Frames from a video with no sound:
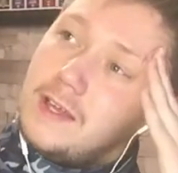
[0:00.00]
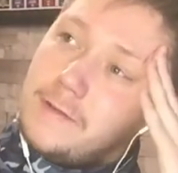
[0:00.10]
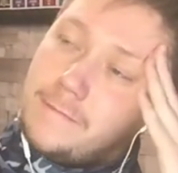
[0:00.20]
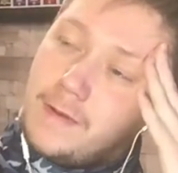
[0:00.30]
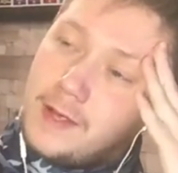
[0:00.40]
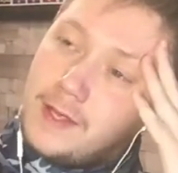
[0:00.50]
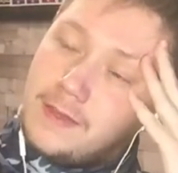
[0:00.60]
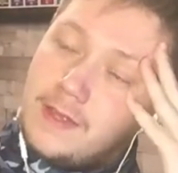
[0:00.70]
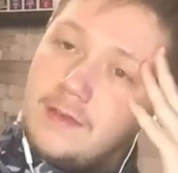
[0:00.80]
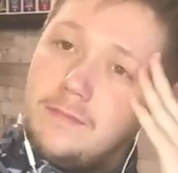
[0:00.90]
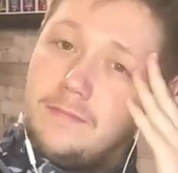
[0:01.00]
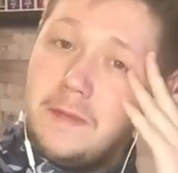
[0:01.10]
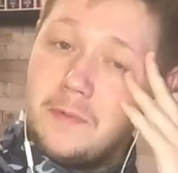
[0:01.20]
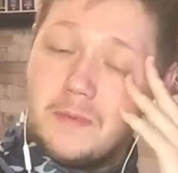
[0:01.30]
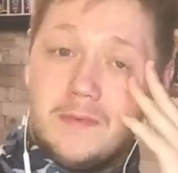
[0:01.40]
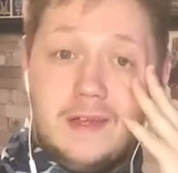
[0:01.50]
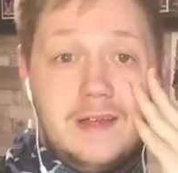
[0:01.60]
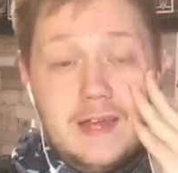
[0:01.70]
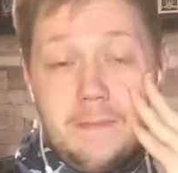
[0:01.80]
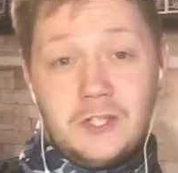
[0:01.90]
fight, and then maybe
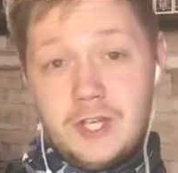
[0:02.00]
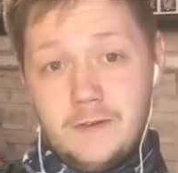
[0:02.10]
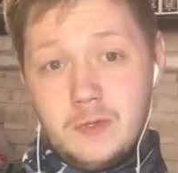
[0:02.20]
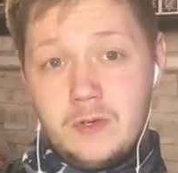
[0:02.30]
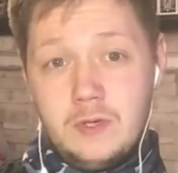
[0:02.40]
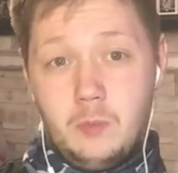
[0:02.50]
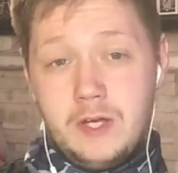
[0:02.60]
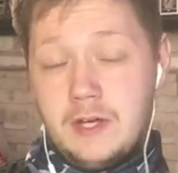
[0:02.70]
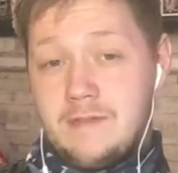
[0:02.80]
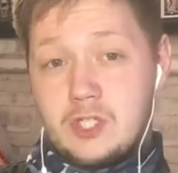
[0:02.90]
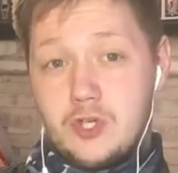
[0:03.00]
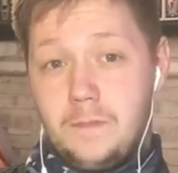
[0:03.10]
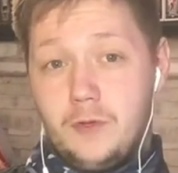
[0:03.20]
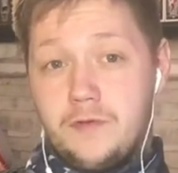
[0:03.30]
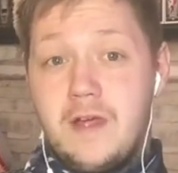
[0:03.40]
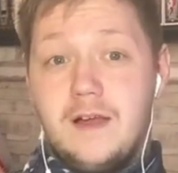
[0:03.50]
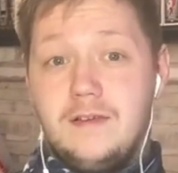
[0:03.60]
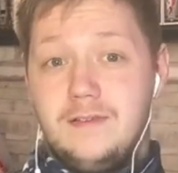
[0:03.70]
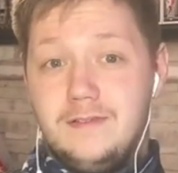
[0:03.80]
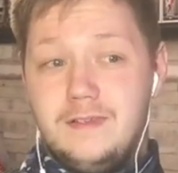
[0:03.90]
imagine if we could have a triple threat,